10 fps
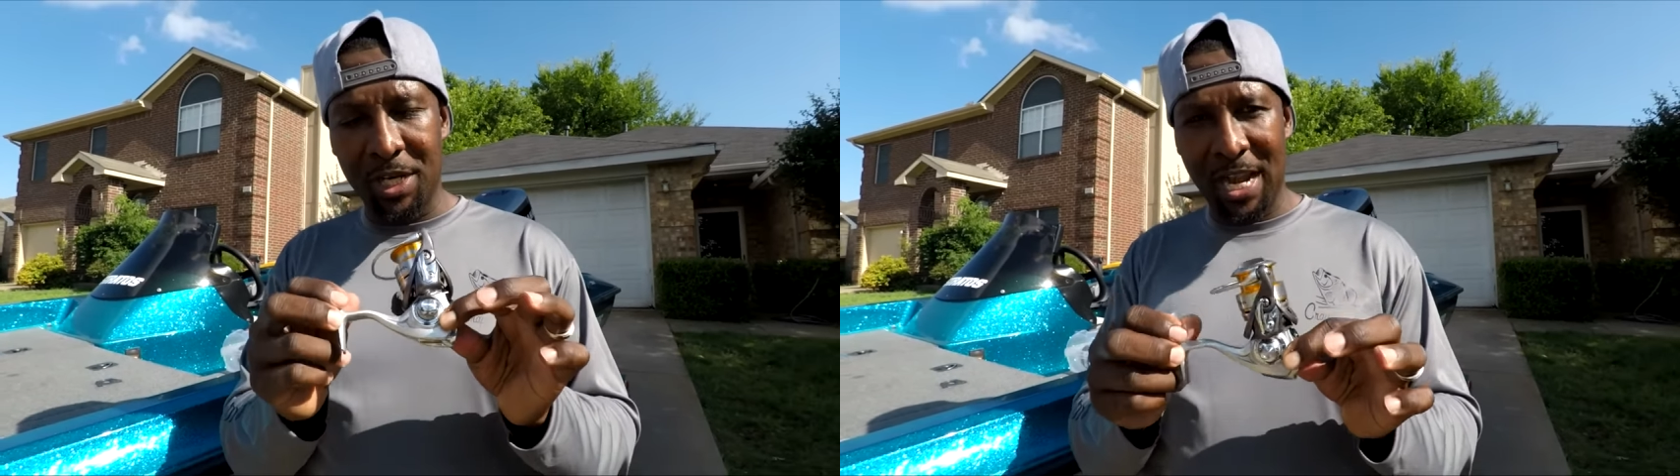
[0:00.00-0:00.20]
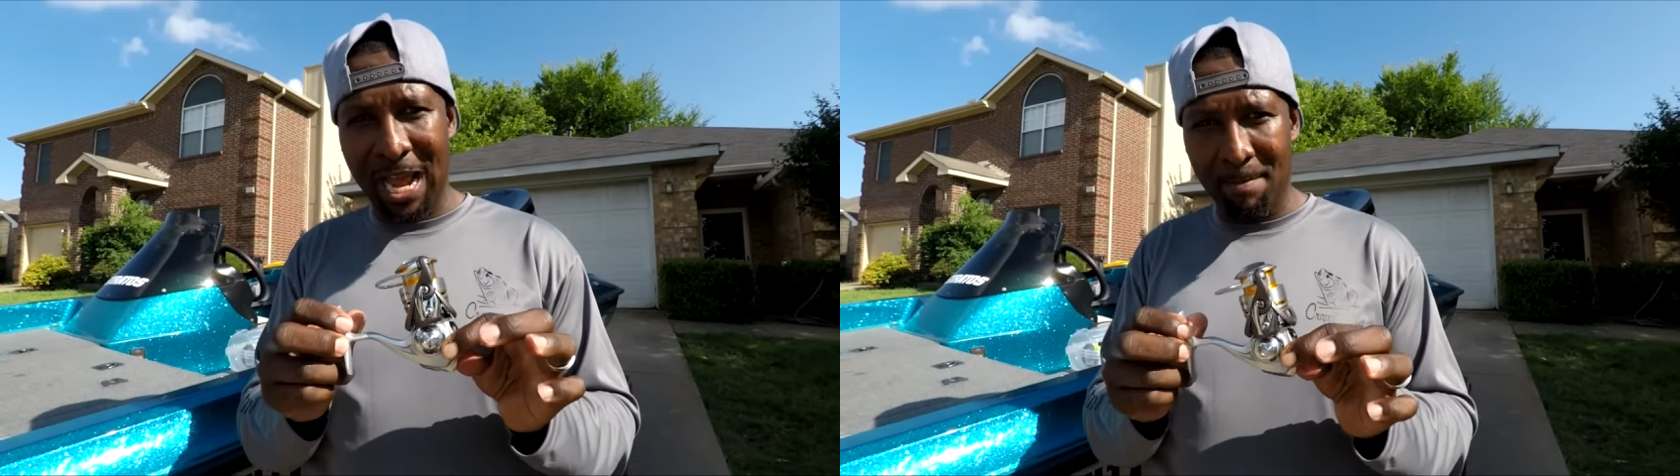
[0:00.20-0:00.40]

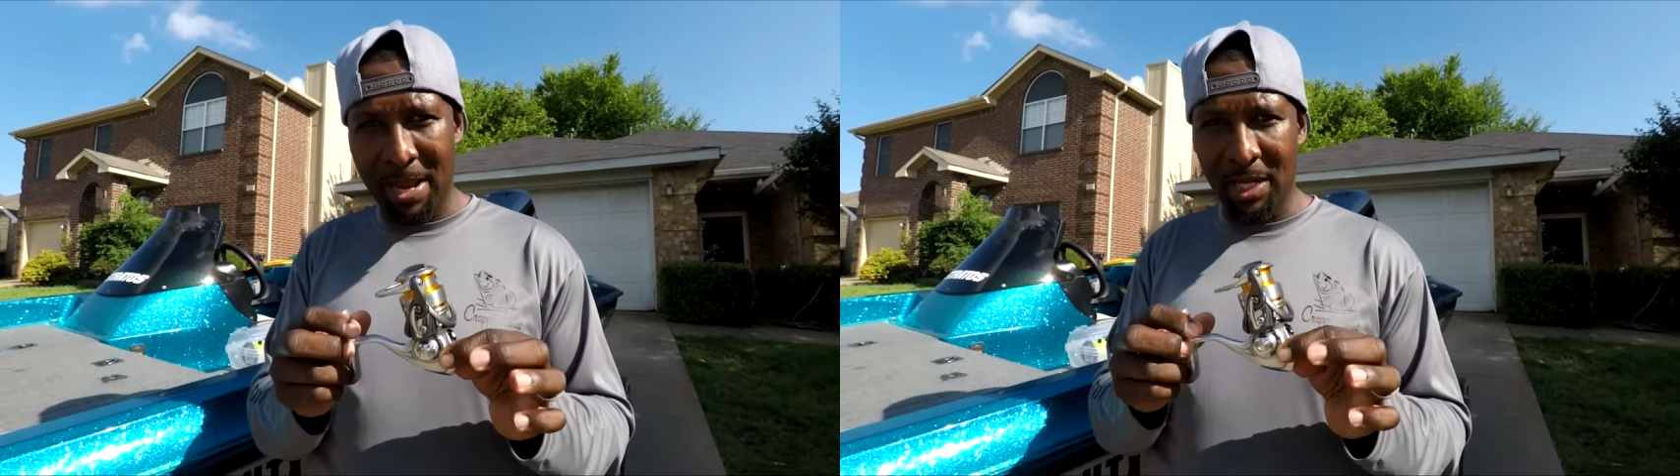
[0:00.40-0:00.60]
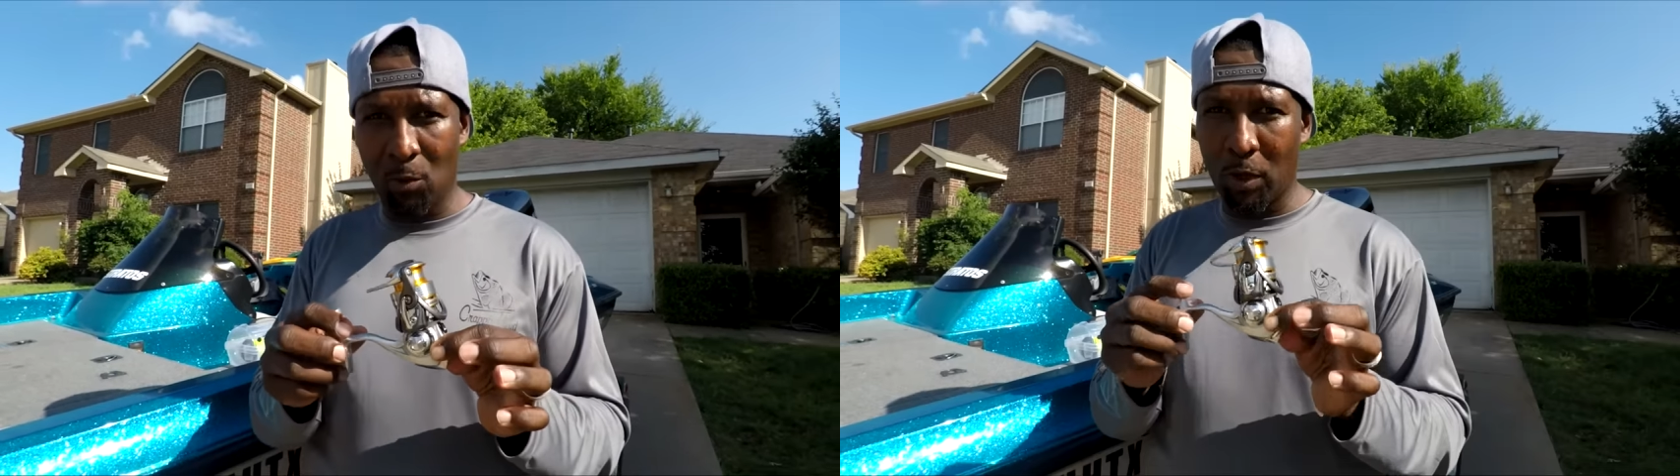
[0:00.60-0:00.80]
did not
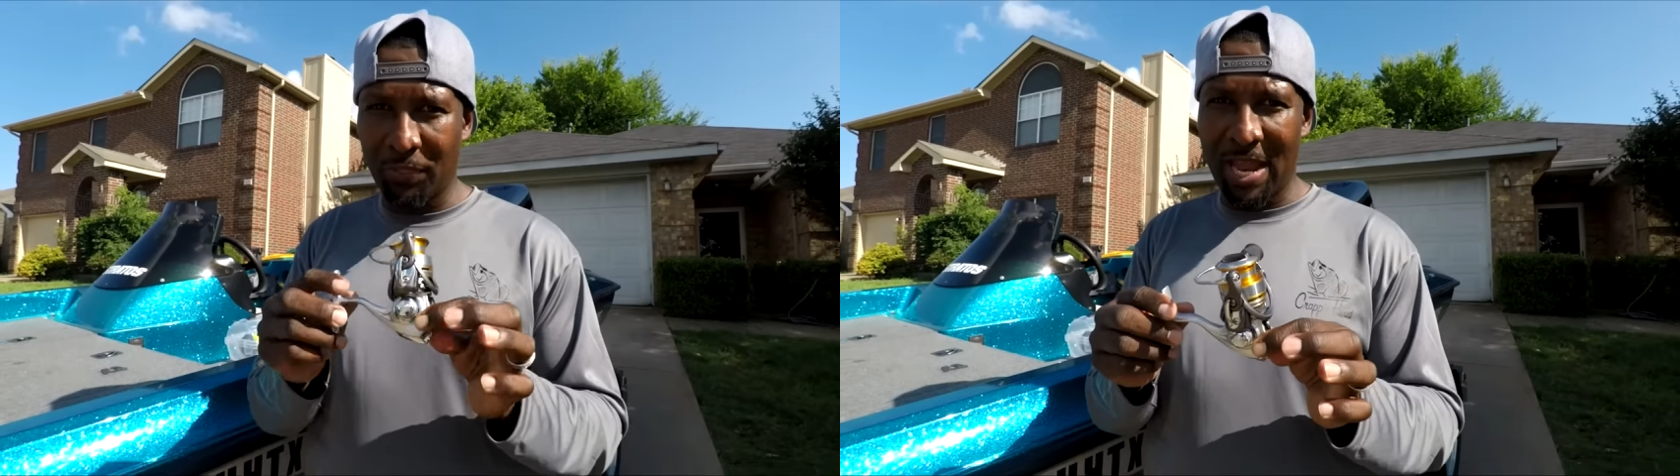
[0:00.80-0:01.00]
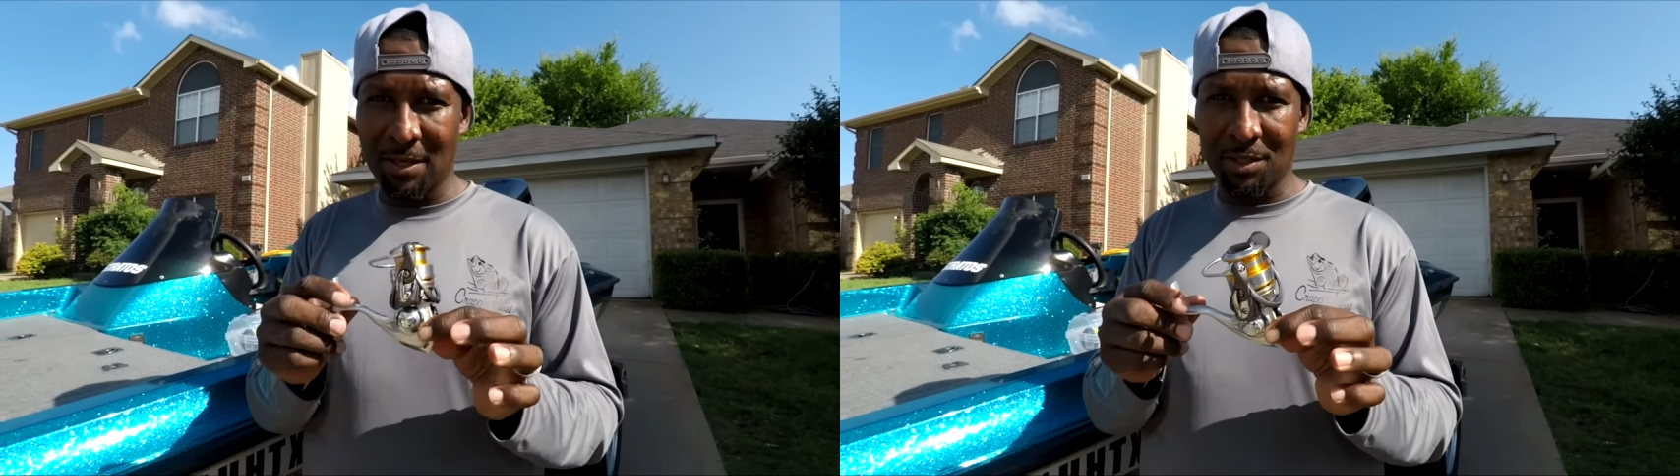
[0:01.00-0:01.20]
make a
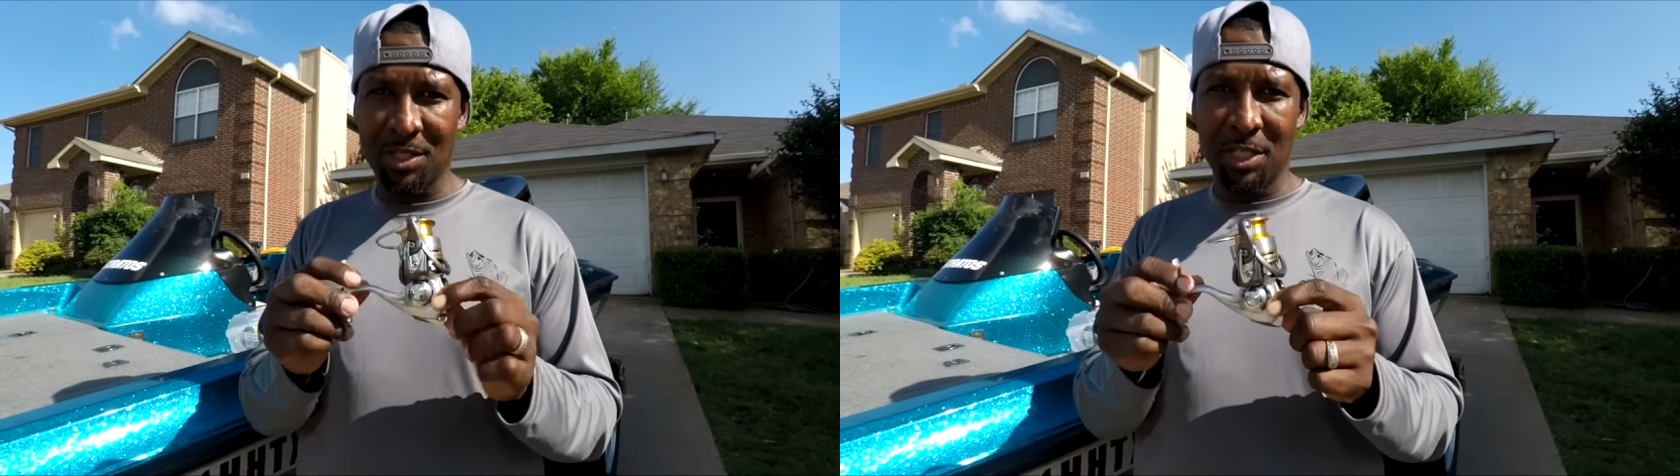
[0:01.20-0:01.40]
1000